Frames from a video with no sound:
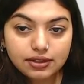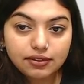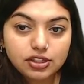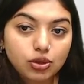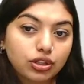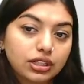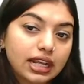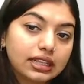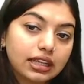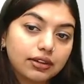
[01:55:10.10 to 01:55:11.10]
it's going to
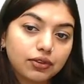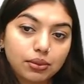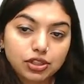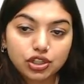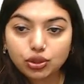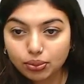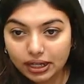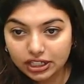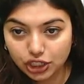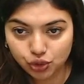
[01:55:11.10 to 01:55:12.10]
take the information to my
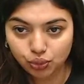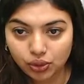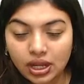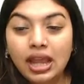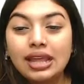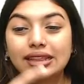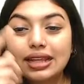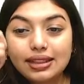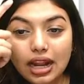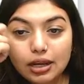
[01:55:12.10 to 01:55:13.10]
tissue,
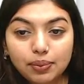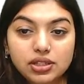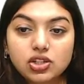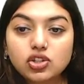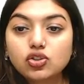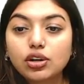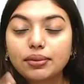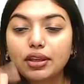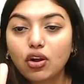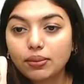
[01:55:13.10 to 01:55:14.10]
then that person is going to be
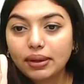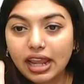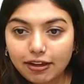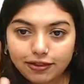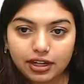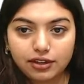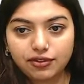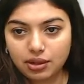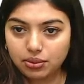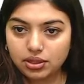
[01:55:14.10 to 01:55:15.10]
called my efferent
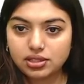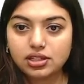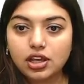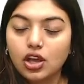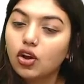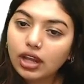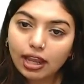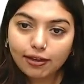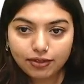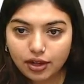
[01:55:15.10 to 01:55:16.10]
fibers. Okay,
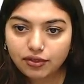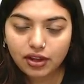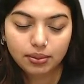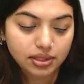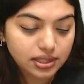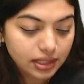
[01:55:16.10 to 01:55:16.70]
efferent fibers.